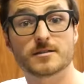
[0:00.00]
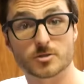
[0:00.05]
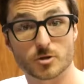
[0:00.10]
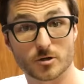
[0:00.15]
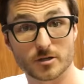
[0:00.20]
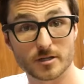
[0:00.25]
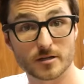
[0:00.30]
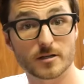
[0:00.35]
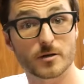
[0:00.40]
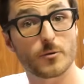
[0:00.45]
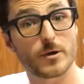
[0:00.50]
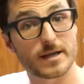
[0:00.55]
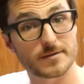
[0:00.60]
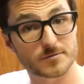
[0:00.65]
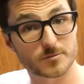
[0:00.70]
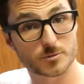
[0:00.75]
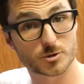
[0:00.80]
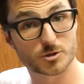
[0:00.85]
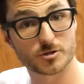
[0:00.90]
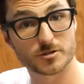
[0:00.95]
So clearly we have
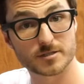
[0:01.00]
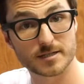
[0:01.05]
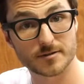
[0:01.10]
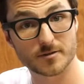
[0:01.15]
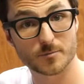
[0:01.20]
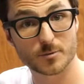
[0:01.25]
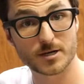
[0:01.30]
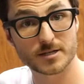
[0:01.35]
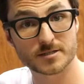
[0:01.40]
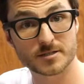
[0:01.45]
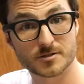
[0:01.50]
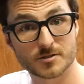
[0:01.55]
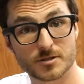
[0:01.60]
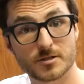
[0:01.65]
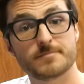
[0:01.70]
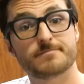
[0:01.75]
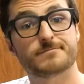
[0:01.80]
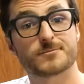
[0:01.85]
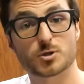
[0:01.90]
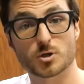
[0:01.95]
some shorts on the
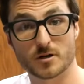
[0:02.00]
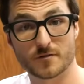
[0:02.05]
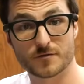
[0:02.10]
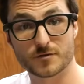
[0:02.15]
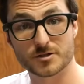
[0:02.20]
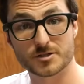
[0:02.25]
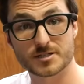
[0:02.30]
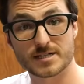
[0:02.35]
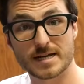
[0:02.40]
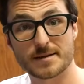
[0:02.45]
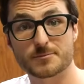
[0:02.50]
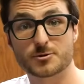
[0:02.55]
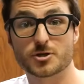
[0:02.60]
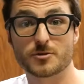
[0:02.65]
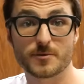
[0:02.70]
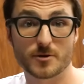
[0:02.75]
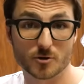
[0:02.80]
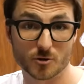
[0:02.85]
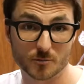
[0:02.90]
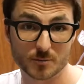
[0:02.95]
processor, so our first step should
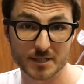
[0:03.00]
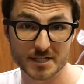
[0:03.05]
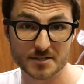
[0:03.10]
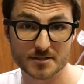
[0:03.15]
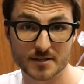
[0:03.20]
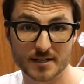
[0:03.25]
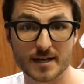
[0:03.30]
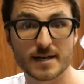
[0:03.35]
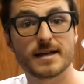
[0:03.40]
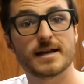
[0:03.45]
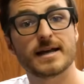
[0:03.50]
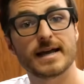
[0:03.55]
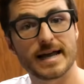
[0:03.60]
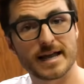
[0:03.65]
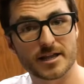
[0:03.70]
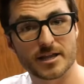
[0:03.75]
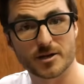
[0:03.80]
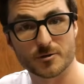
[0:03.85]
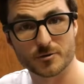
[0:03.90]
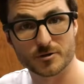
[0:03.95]
be to replace it
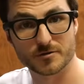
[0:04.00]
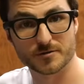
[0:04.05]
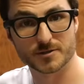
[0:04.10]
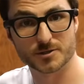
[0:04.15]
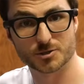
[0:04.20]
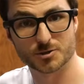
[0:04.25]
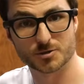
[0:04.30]
and get rid of those